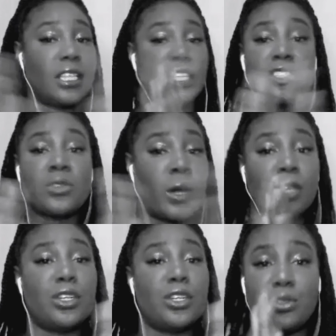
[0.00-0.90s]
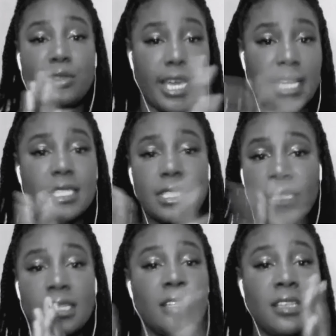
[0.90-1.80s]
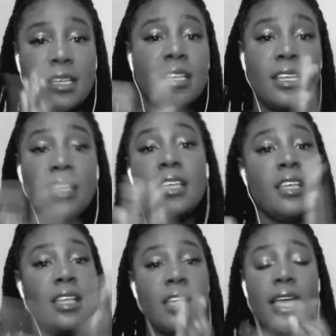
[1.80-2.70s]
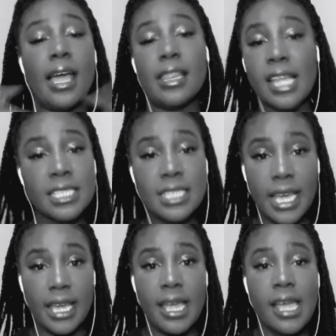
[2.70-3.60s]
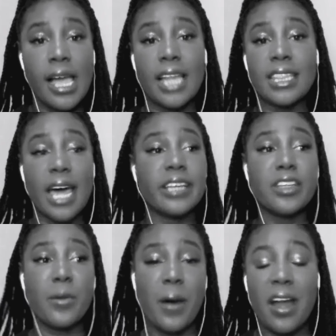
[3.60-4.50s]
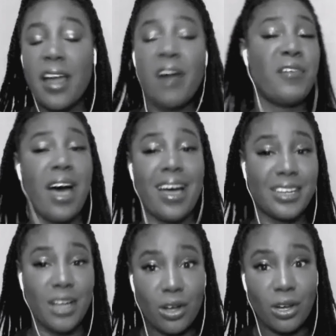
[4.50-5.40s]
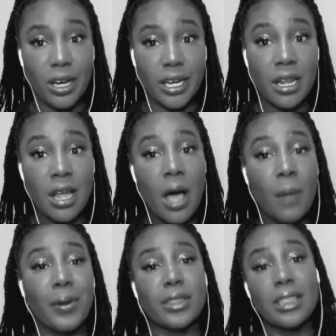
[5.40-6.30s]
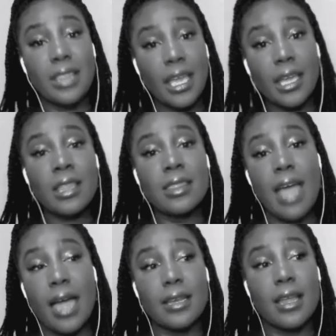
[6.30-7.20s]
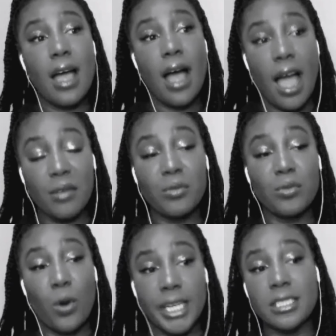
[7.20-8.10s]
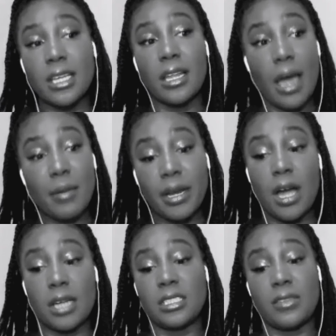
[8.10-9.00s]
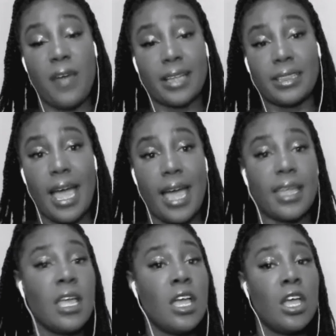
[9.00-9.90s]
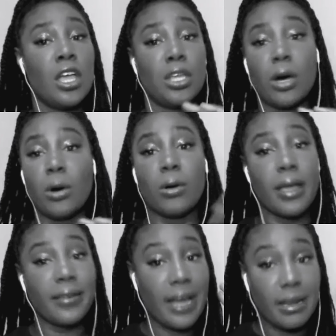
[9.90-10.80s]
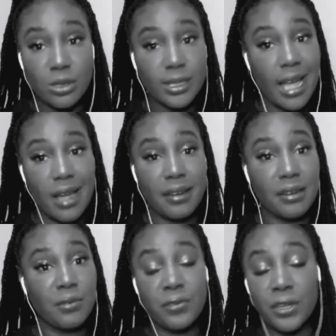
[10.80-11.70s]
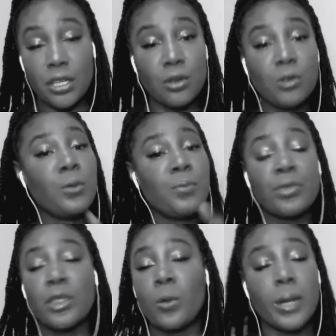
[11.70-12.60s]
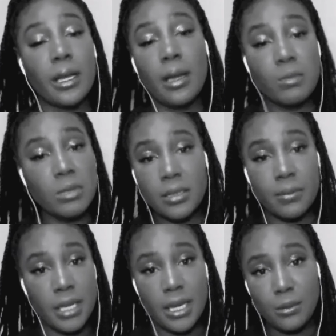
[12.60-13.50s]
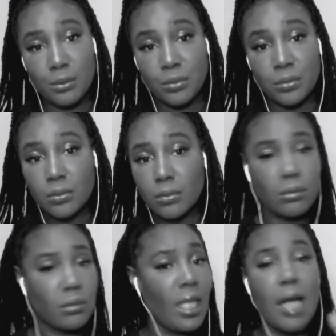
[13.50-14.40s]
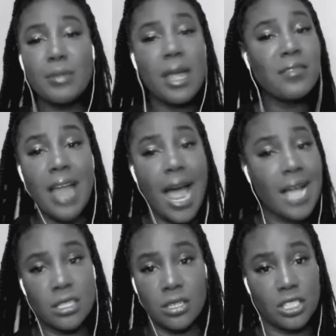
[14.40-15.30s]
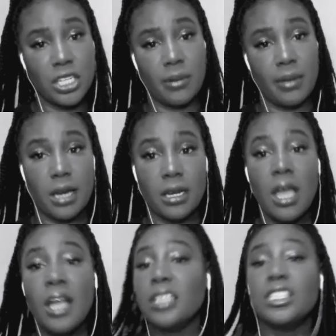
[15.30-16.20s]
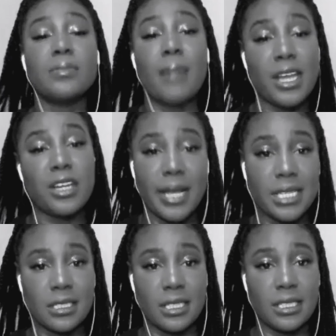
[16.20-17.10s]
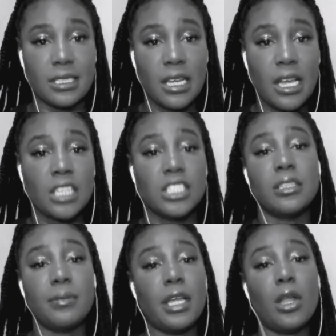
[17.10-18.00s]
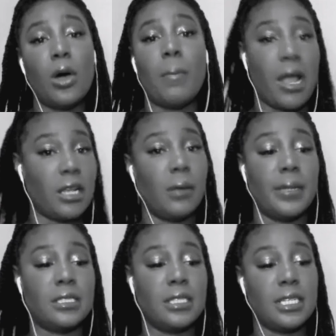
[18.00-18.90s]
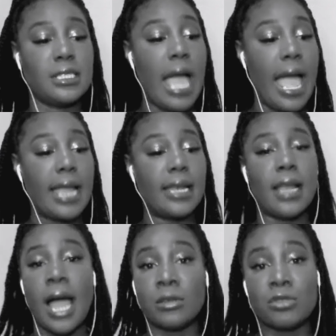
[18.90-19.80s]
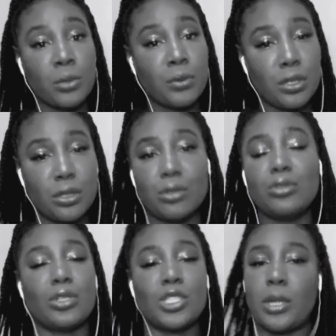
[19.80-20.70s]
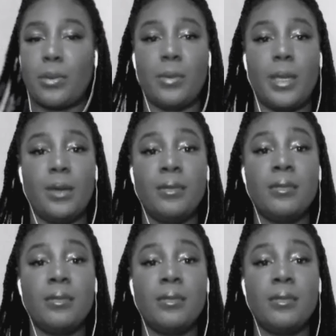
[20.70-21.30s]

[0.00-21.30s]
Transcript: They just want you to do this and that's it. And that is a part of adulthood. But the thing that I'm going to elaborate on is the fact that, if I'm doing that for you, when it comes to me, I'm not even asking you to cheer me on. Just mind your business. Just leave me alone, mind your business, and I don't trouble you, don't trouble me.